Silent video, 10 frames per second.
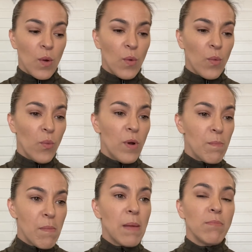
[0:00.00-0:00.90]

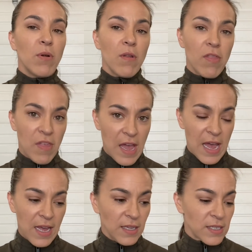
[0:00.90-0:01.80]
remember
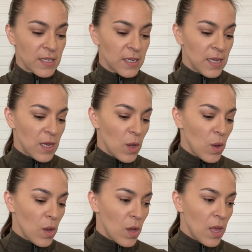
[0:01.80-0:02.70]
that,
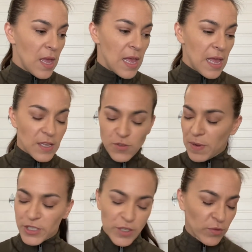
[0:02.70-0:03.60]

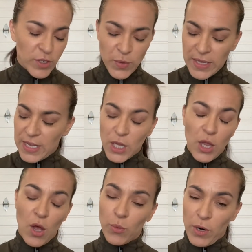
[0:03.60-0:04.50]
especially if we're doing like a
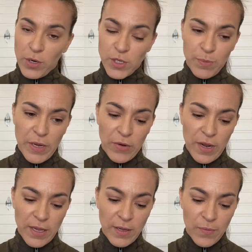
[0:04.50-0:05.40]
long rehearsal
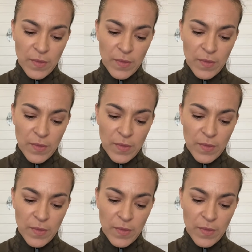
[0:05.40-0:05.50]
period,